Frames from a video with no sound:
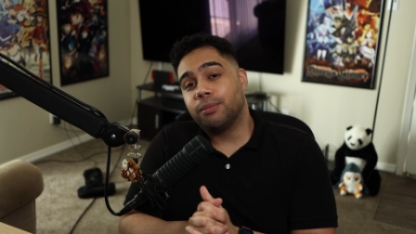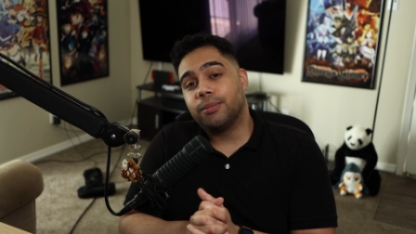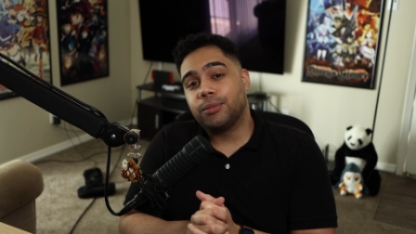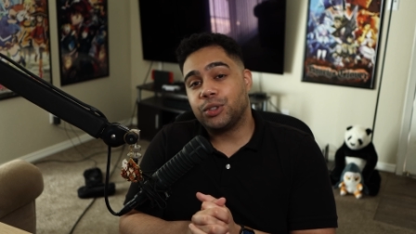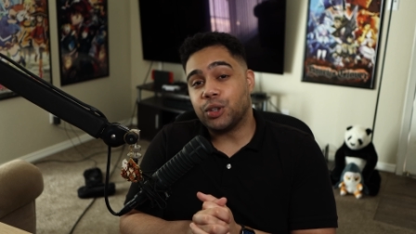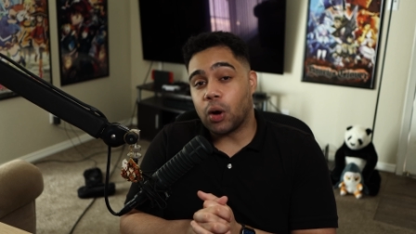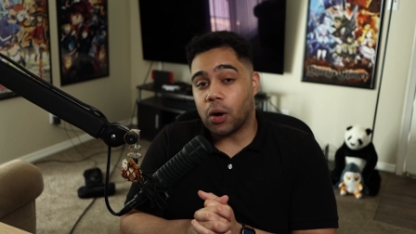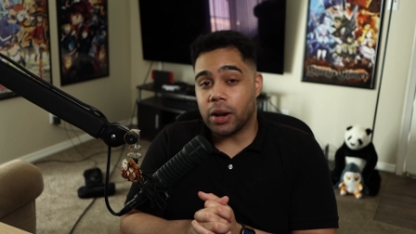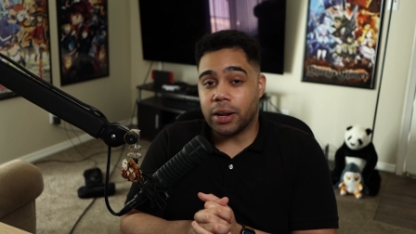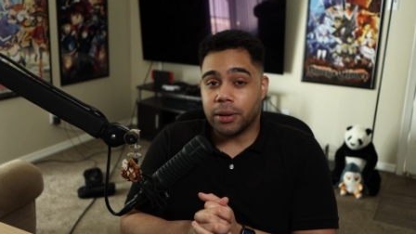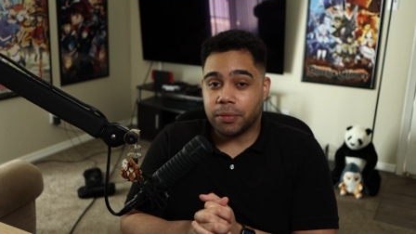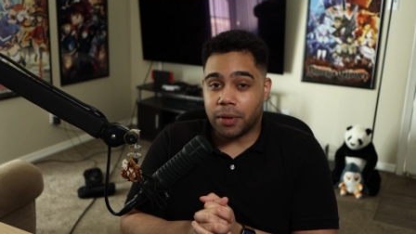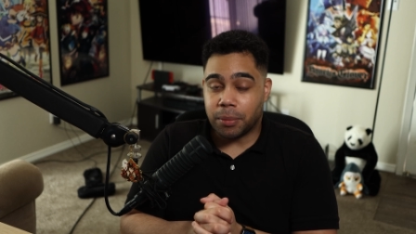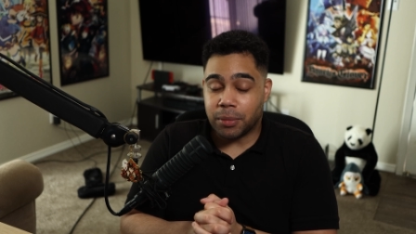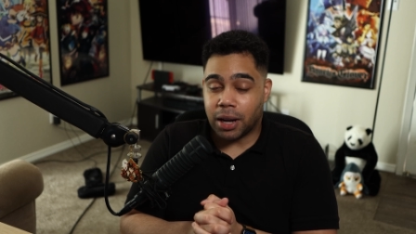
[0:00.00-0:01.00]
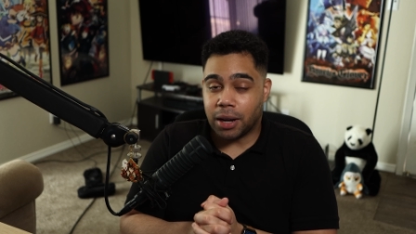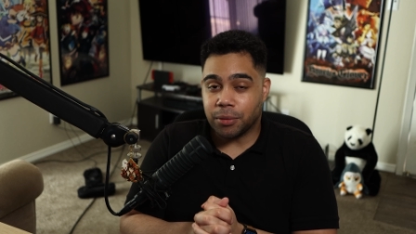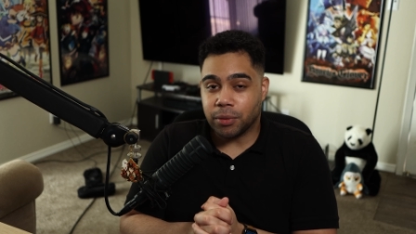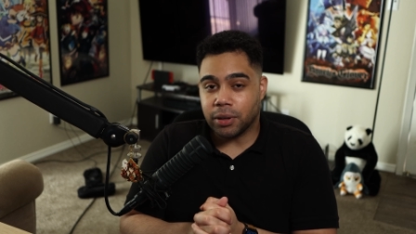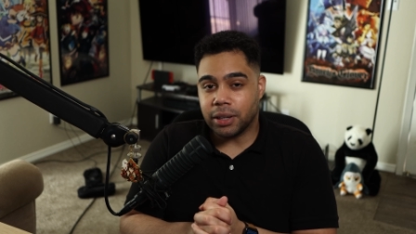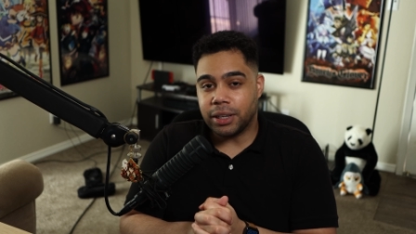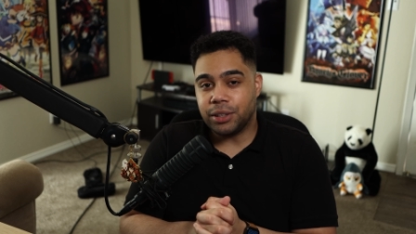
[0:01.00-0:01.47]
sorry if I'm not
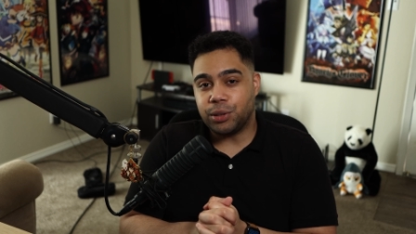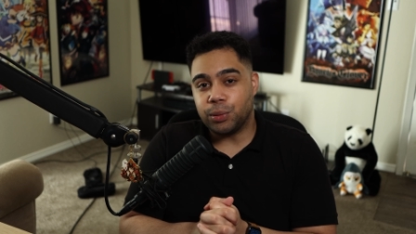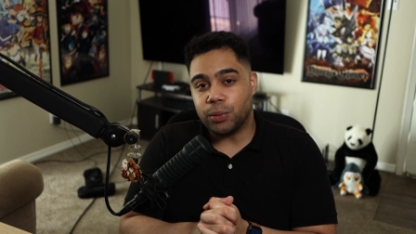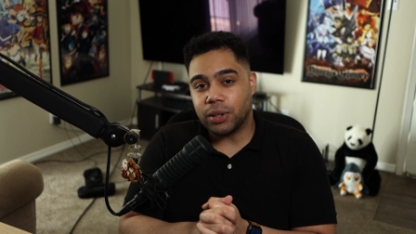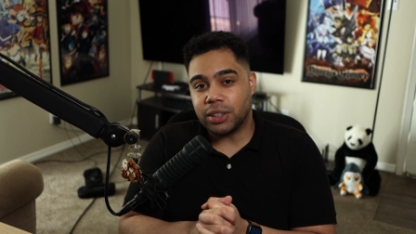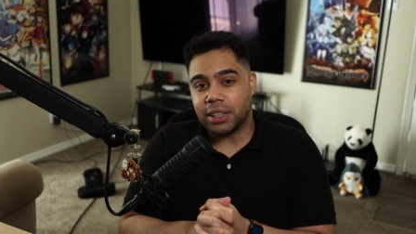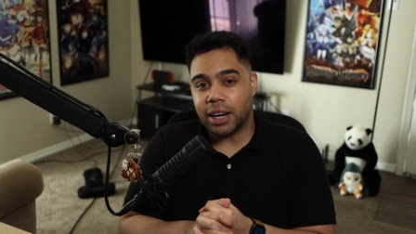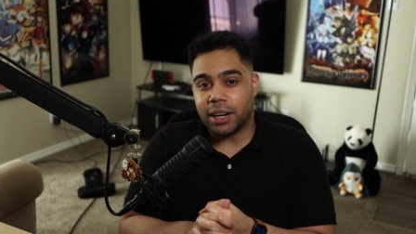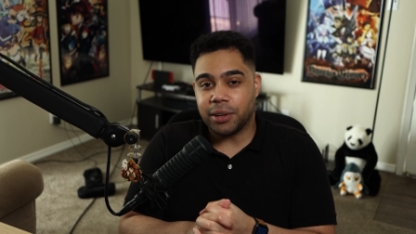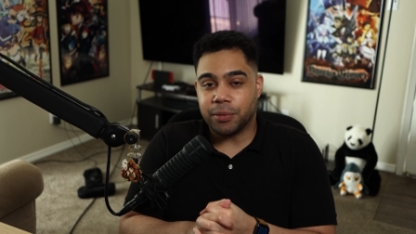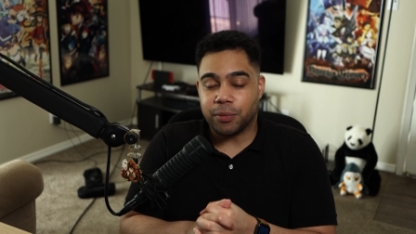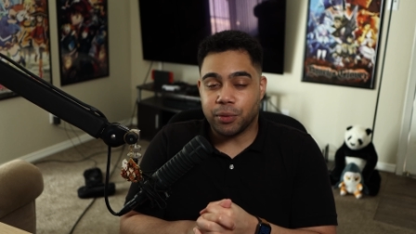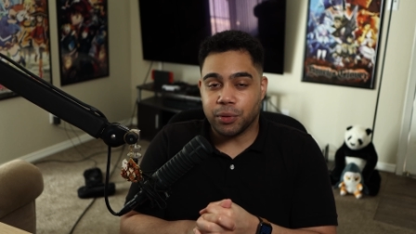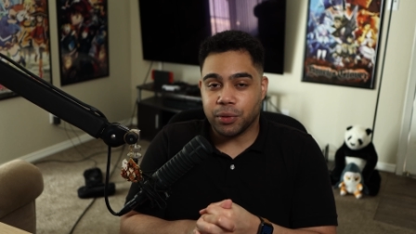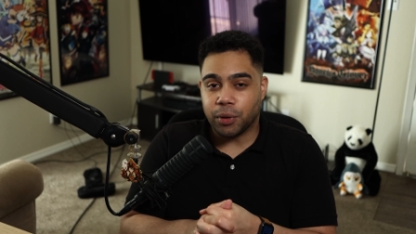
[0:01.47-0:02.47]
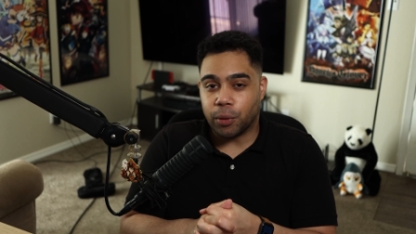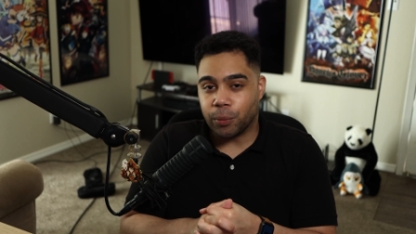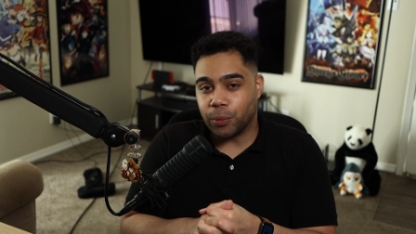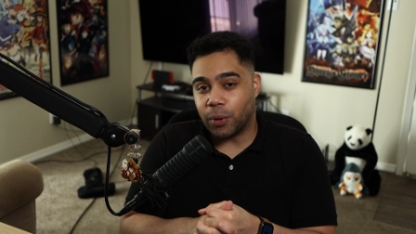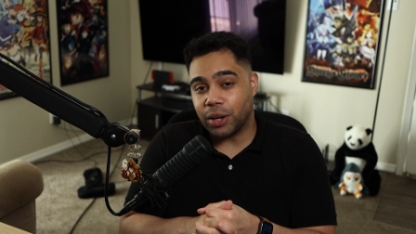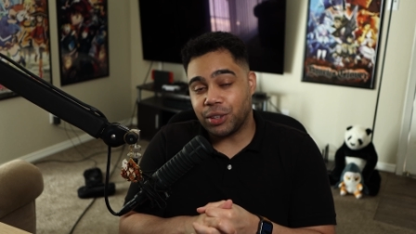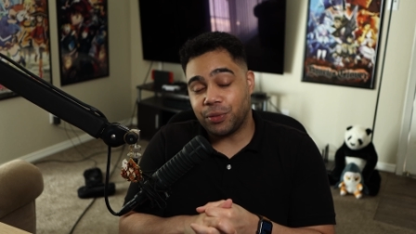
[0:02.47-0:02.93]
really too excited for
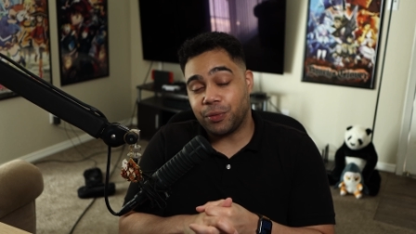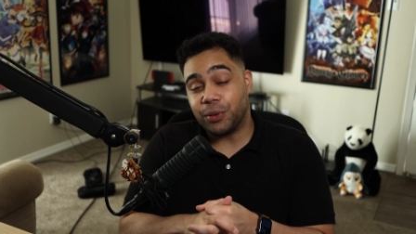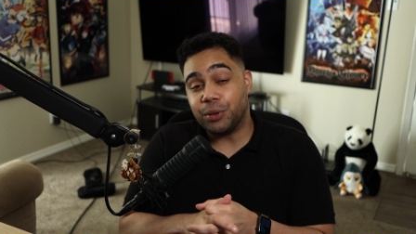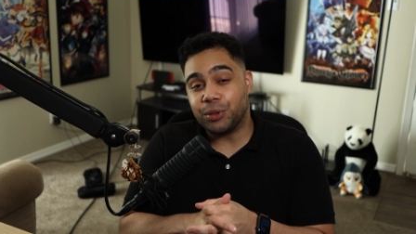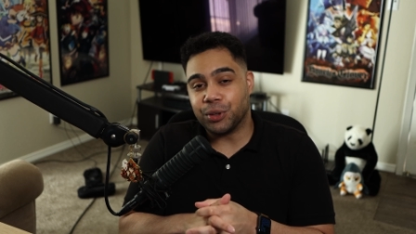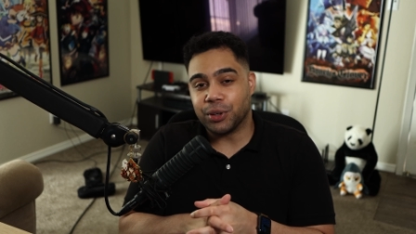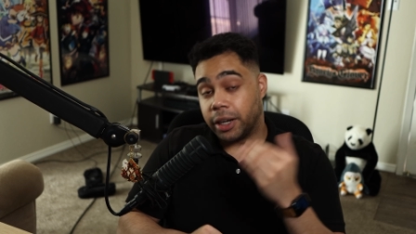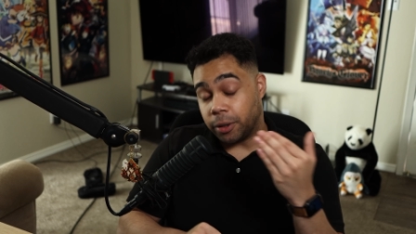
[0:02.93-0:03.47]
Overwatch future.